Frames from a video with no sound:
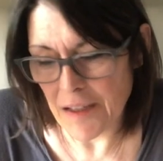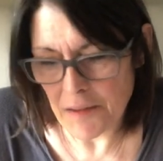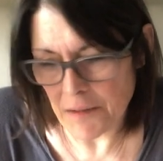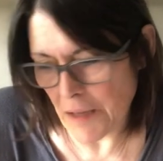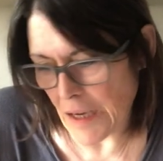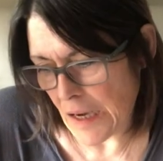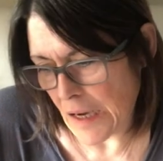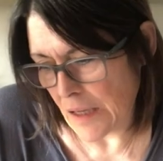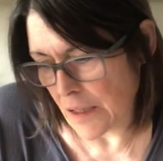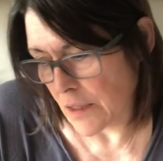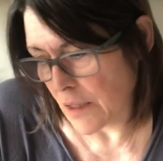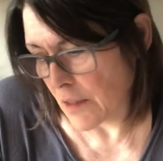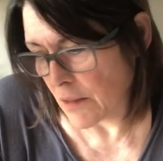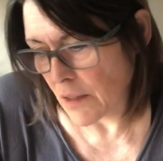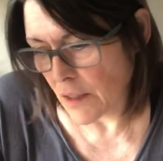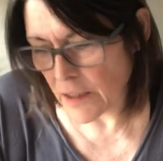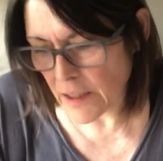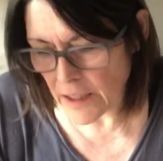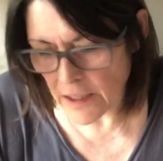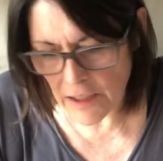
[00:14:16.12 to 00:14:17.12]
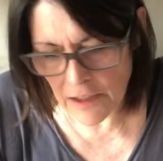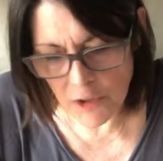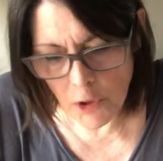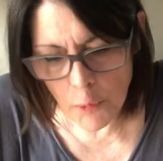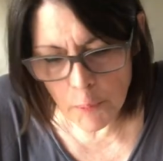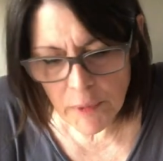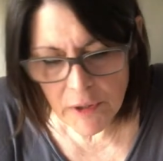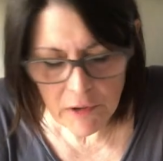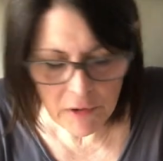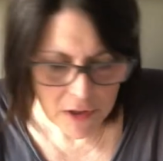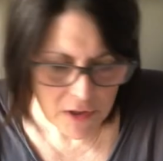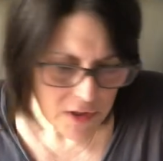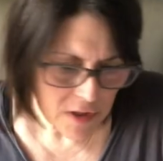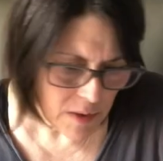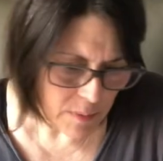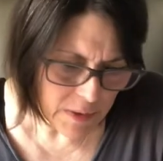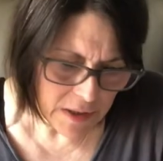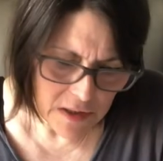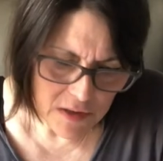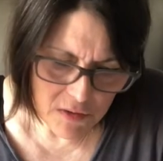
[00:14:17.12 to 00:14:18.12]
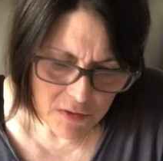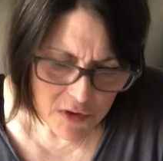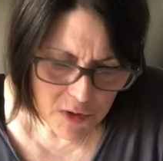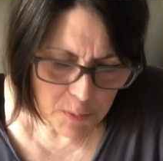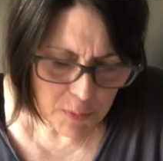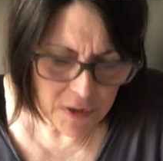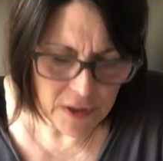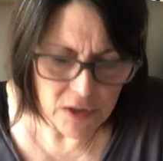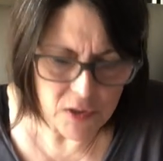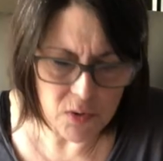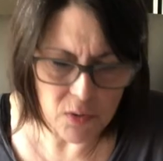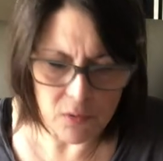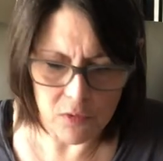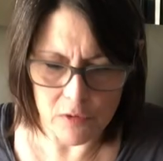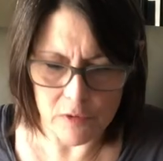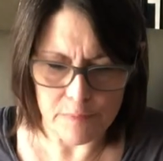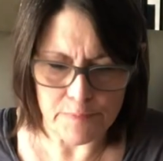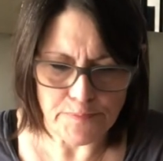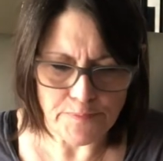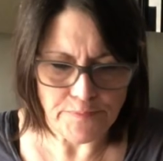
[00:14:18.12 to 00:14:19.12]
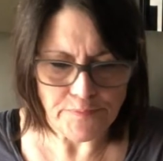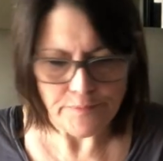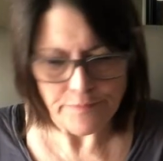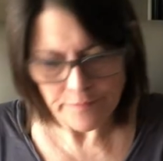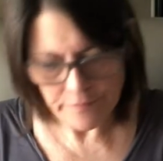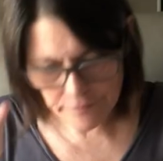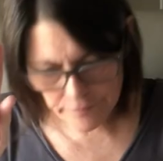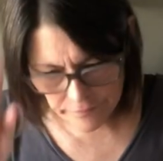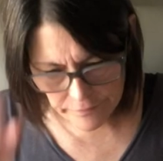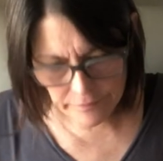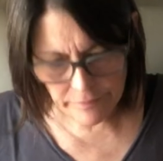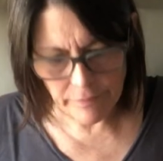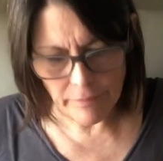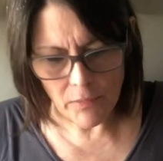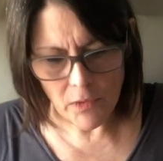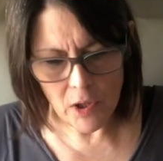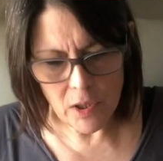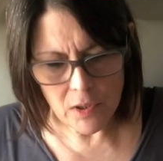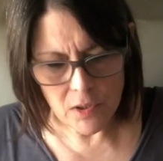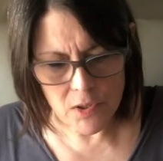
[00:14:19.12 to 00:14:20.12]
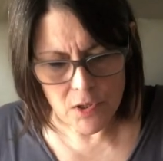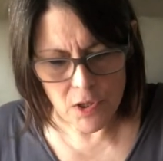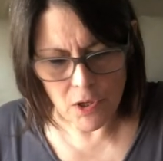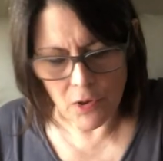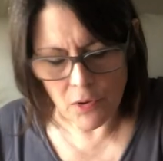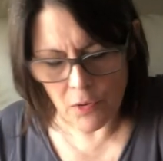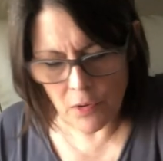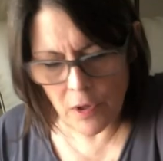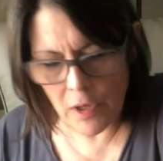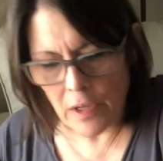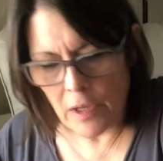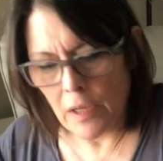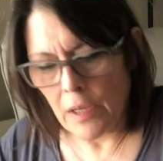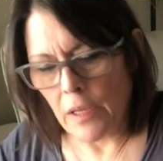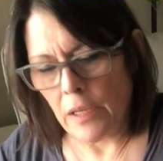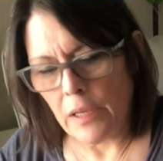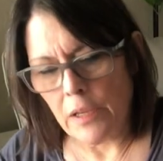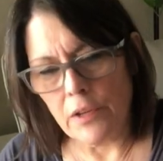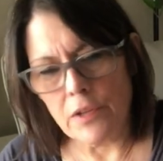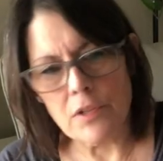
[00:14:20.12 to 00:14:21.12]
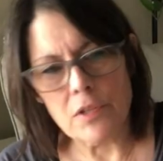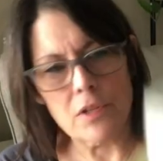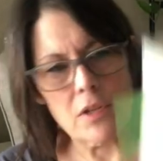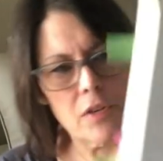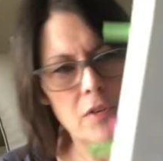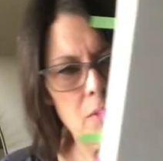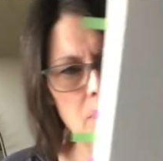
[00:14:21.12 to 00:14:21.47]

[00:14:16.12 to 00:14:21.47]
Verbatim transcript: I, again, I don't begrudge them because it was a placeholder. So here's another